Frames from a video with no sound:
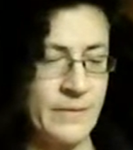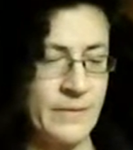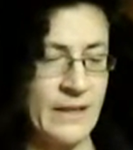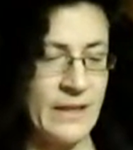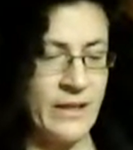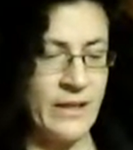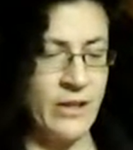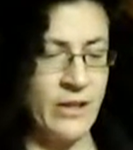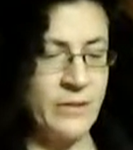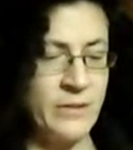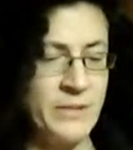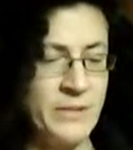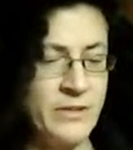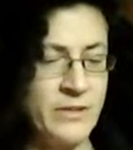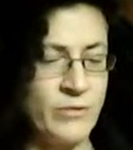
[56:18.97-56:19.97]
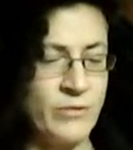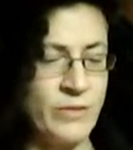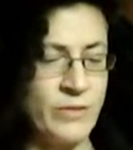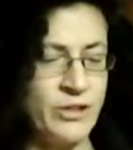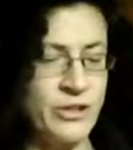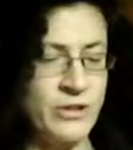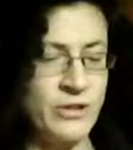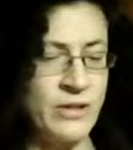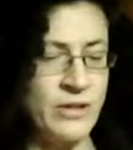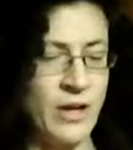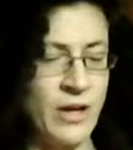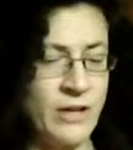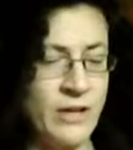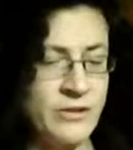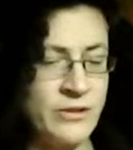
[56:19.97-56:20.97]
Young Mr. Richard
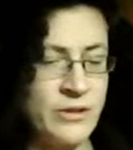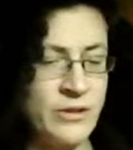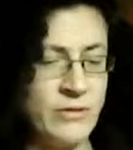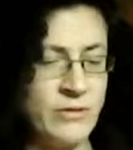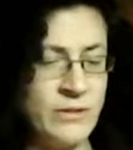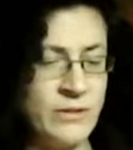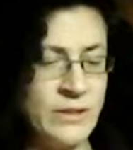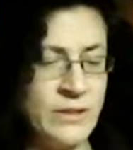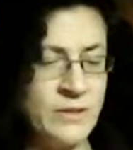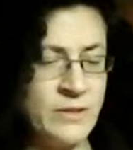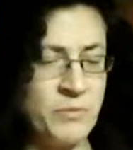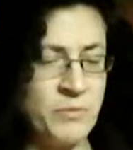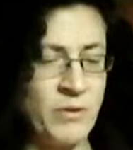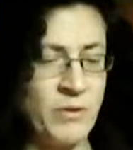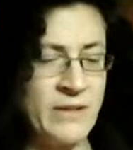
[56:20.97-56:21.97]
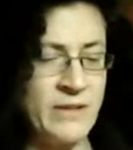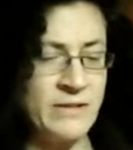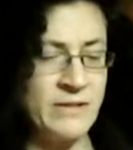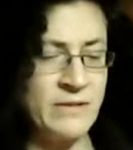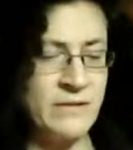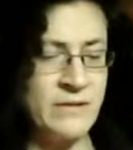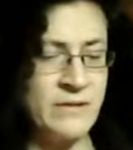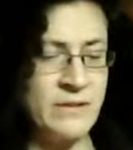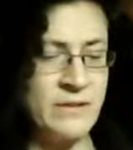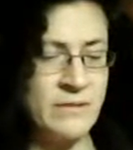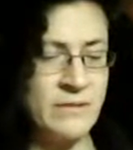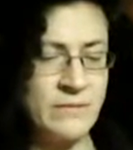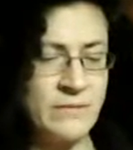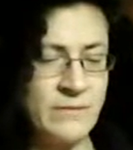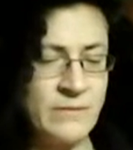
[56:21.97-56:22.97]
Carstone is present,
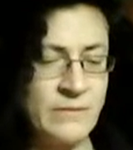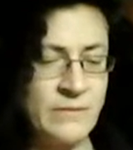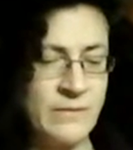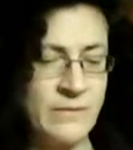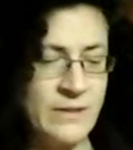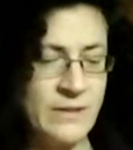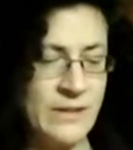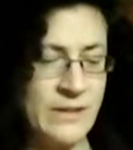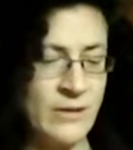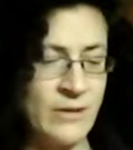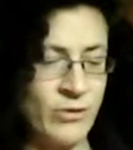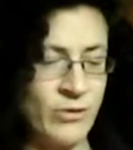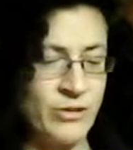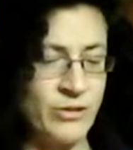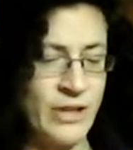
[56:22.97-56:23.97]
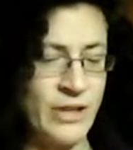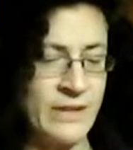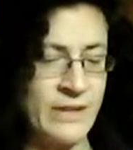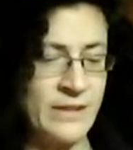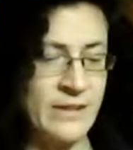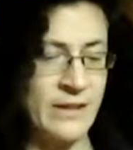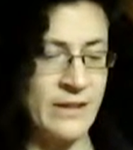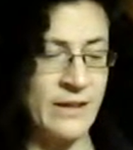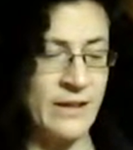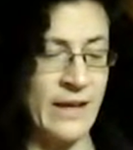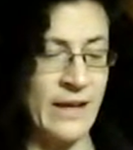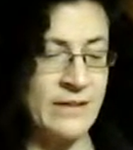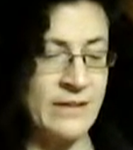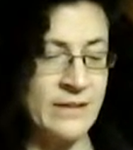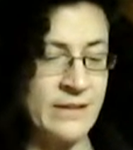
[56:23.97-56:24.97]
said the Lord Chancellor,
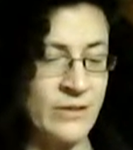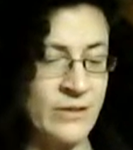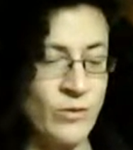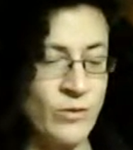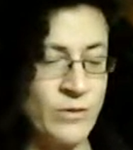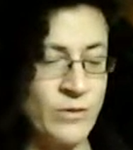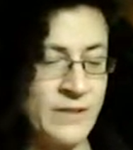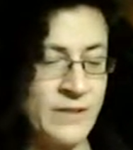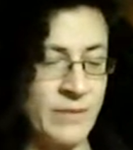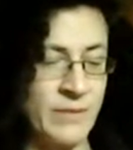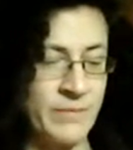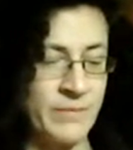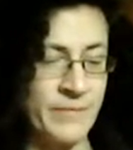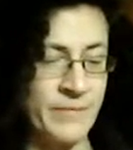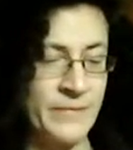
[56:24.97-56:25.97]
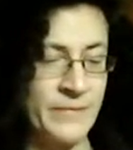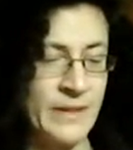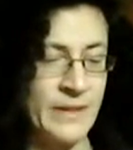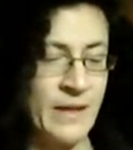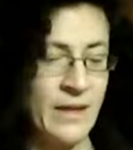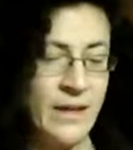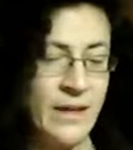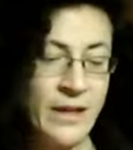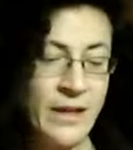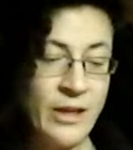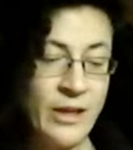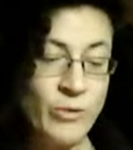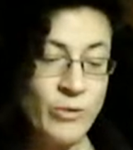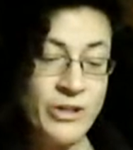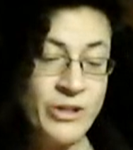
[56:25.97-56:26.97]
glancing towards him.
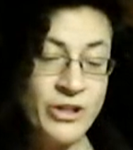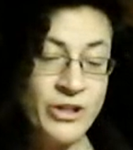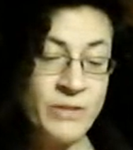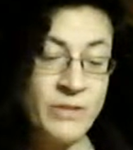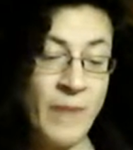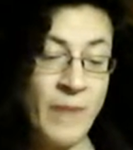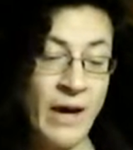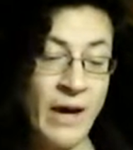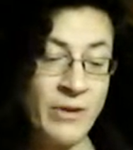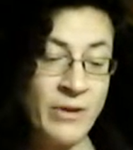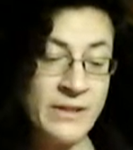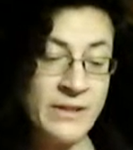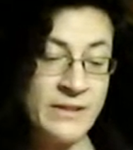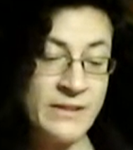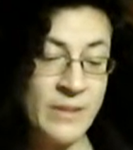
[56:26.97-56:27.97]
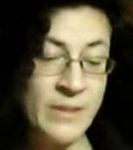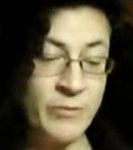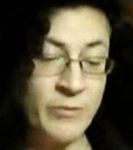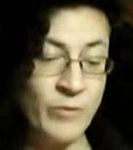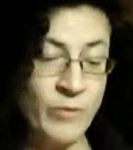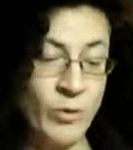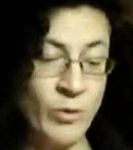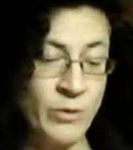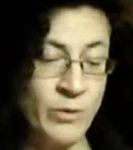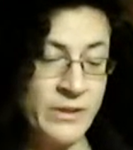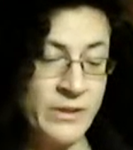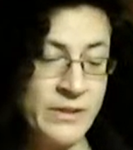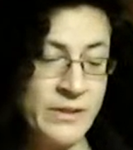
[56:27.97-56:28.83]
Richard bowed and stepped forward.